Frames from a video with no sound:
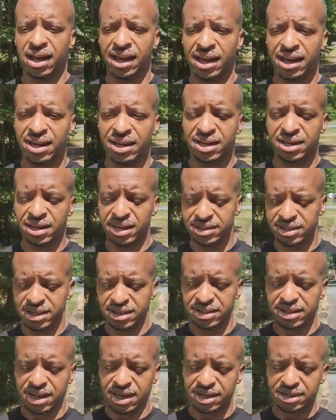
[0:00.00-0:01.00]
And I
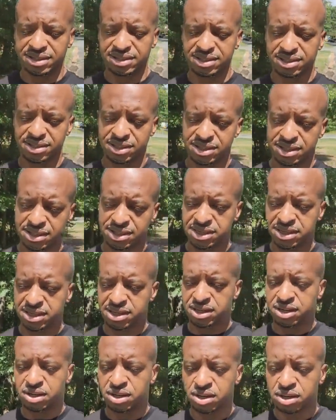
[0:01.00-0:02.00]
think that's
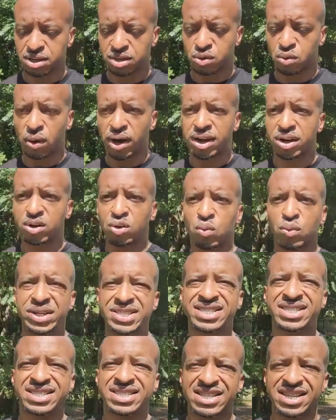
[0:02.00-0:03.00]
quite
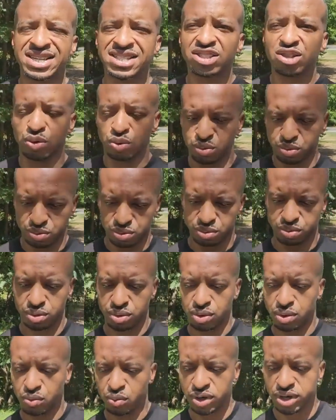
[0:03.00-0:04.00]
coincidental
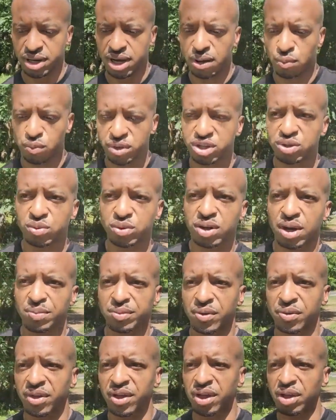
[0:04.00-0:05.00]
when I, when you come
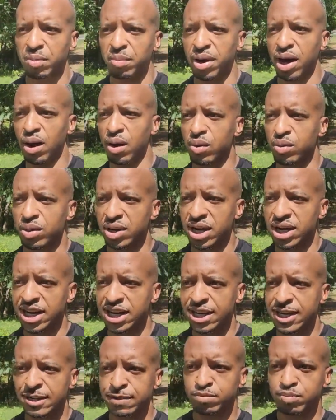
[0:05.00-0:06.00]
to think about
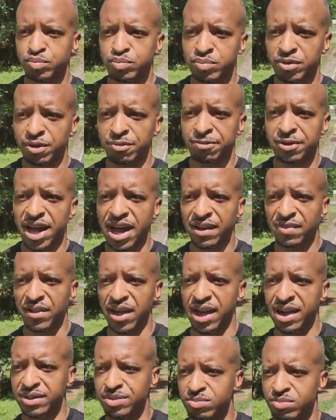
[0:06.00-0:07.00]
um, the fact
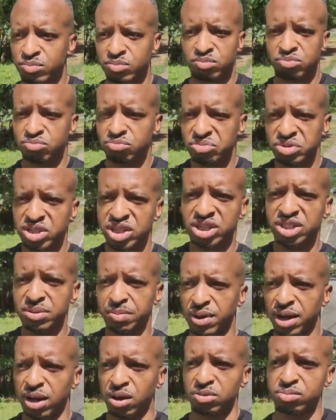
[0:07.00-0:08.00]
that just
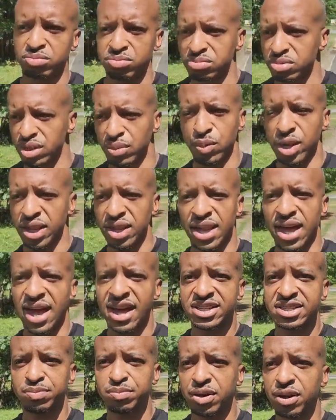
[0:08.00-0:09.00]
about what
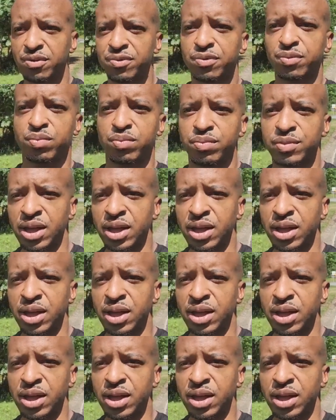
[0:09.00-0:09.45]
last month